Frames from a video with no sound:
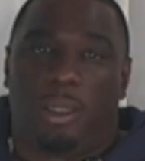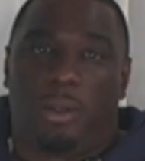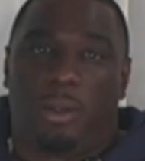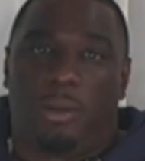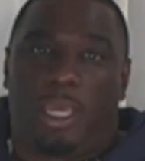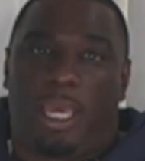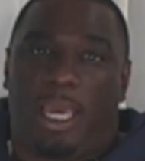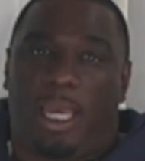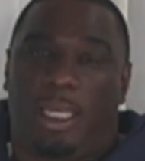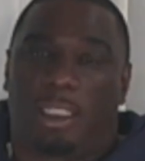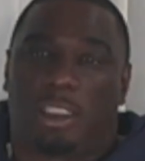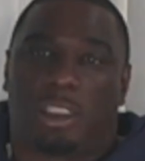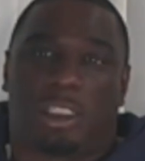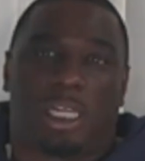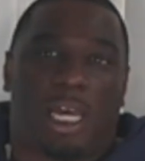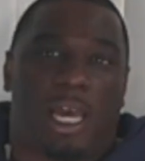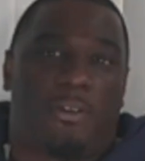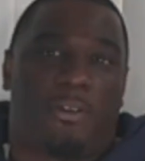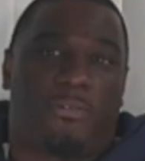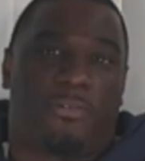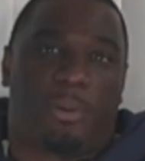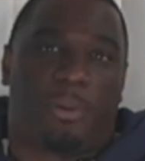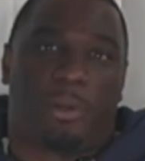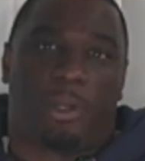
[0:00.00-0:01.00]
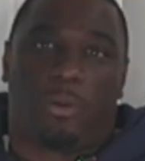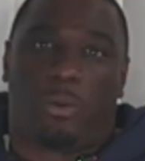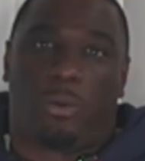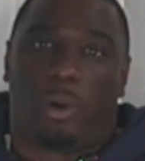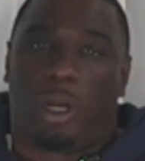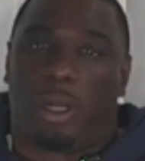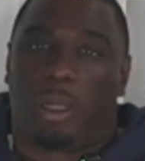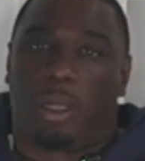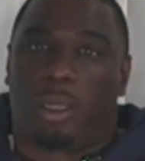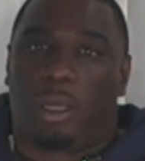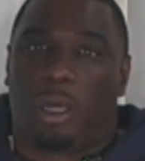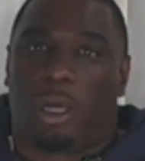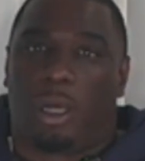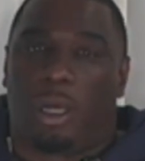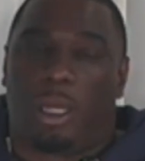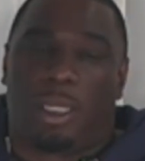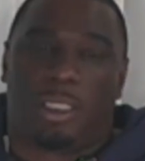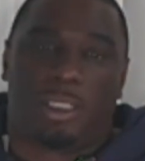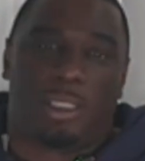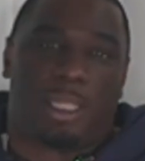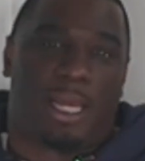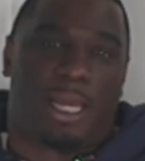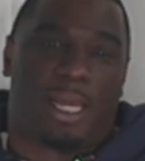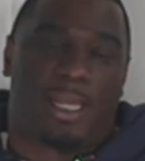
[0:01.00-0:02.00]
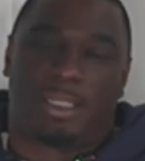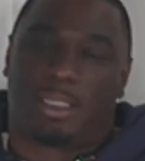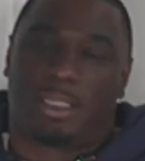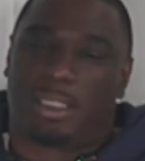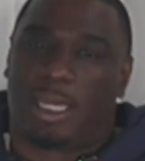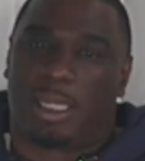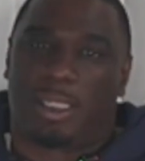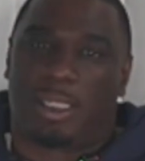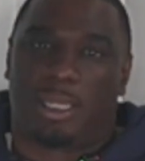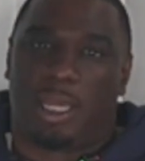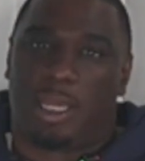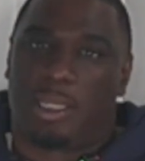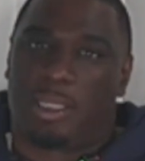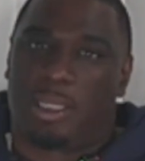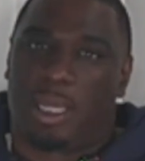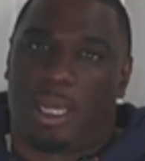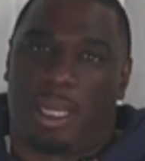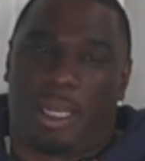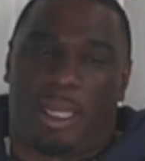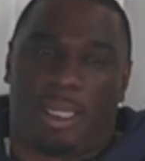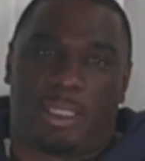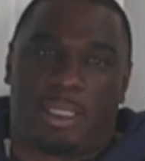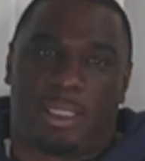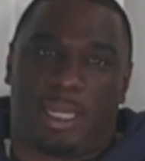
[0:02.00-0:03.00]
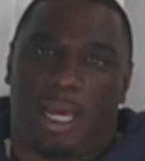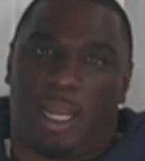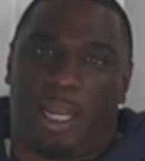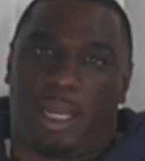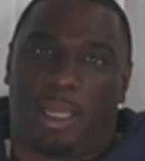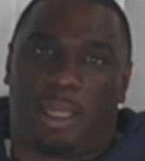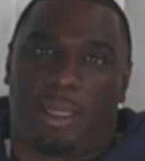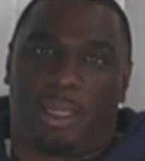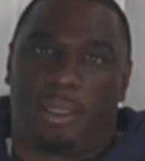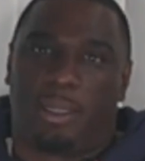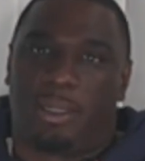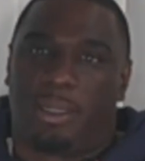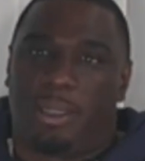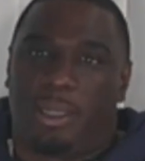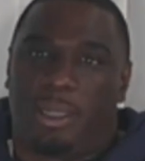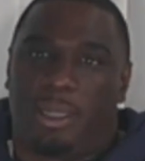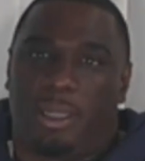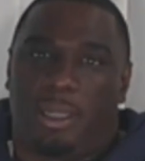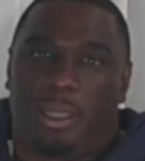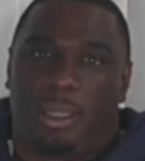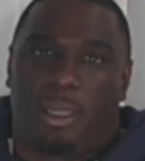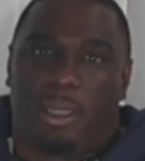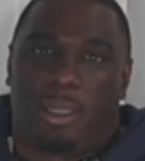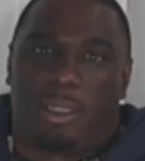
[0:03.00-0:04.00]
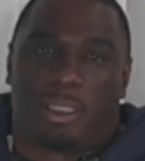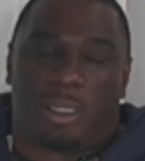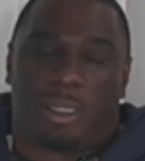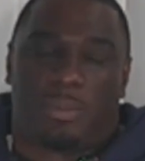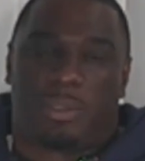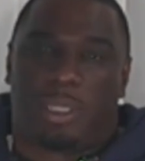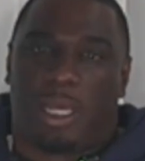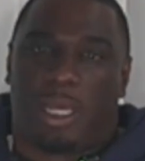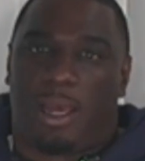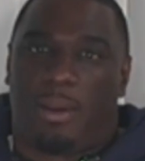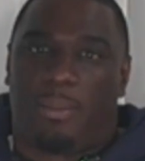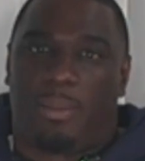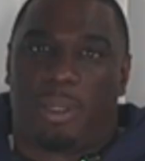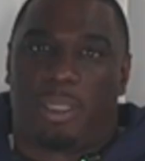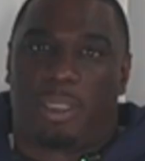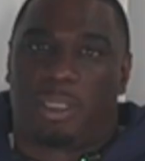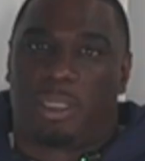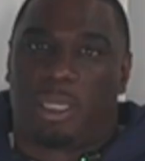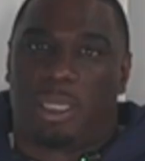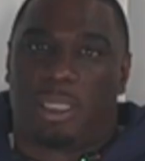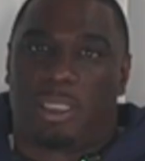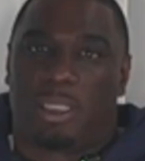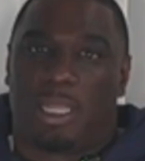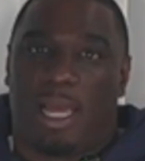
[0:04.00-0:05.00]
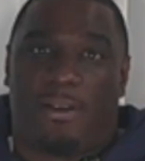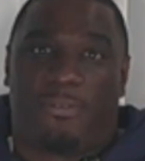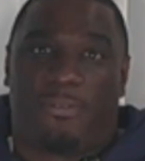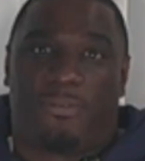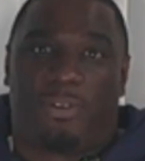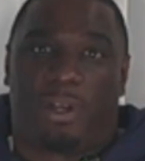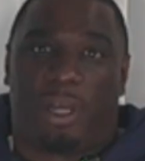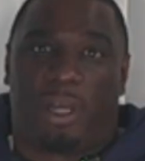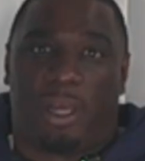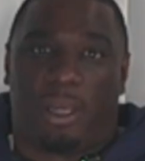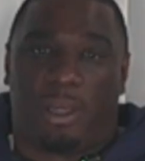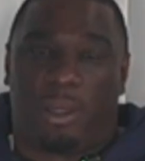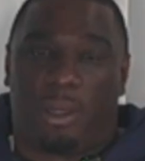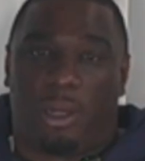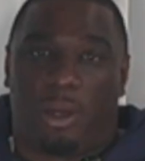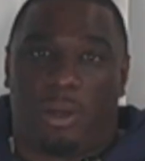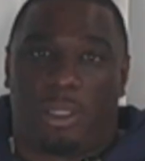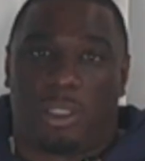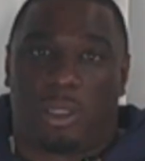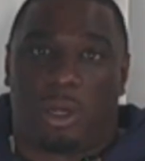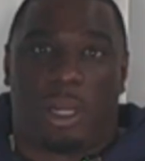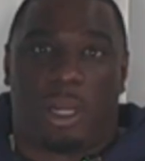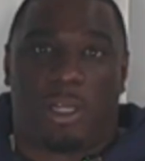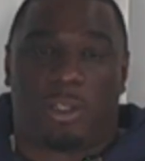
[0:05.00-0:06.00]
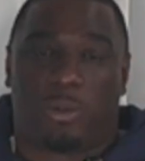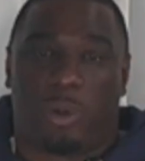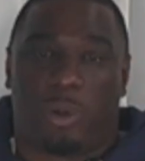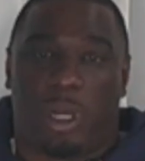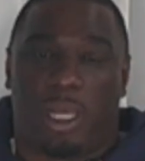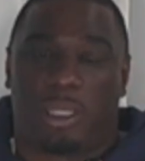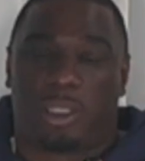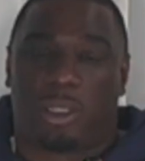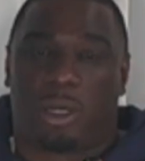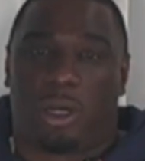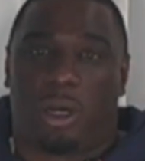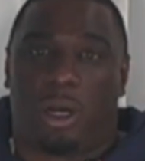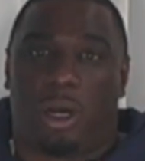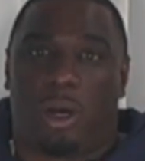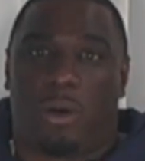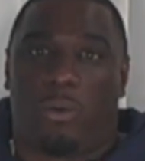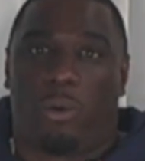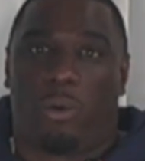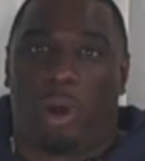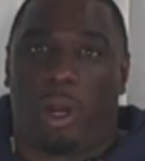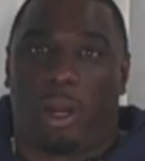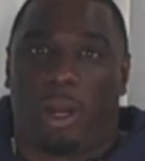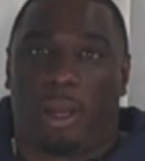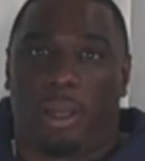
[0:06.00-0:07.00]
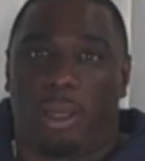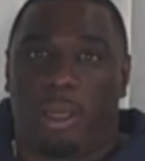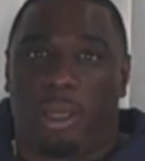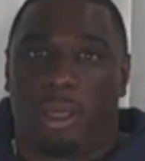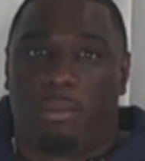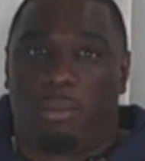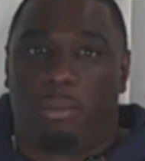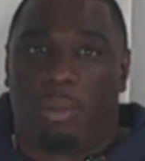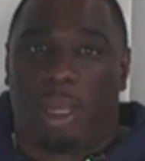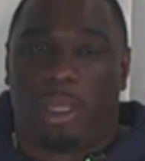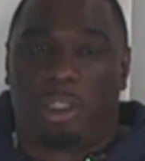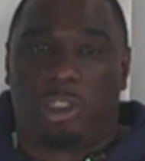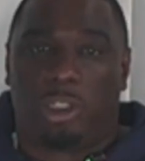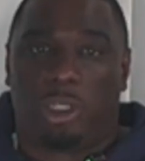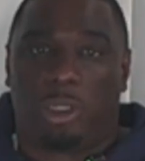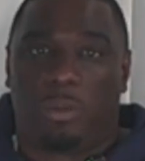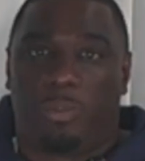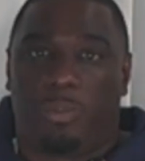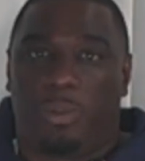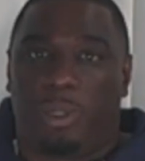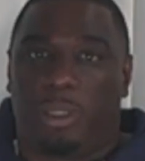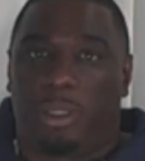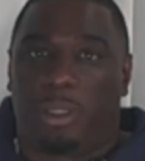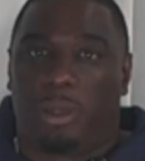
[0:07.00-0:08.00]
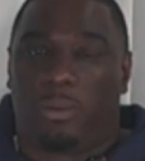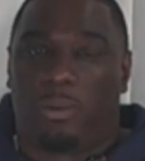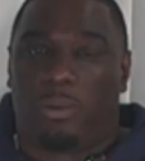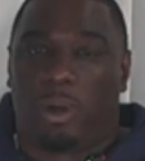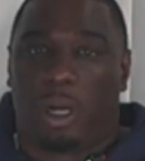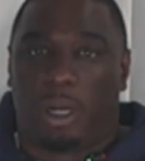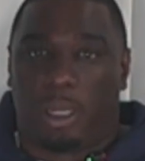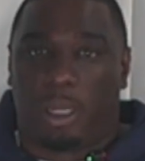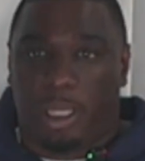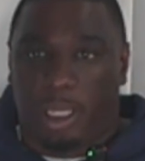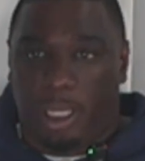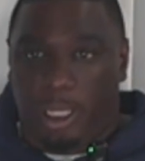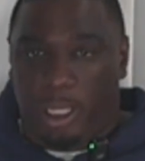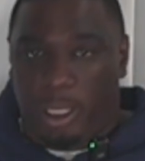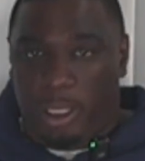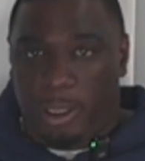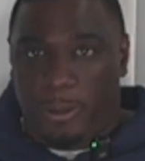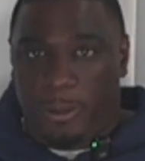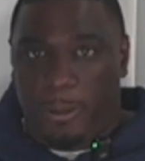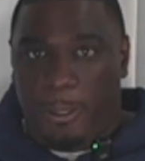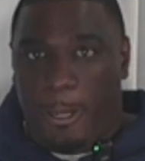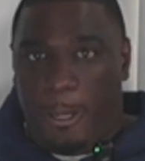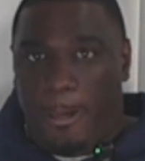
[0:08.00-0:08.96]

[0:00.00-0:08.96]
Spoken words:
You can't shy from the work, y'all. It's not sexy. It's not exotic. Sometimes it's not fun. You know, that's why it's called work. Make sure you put the work in.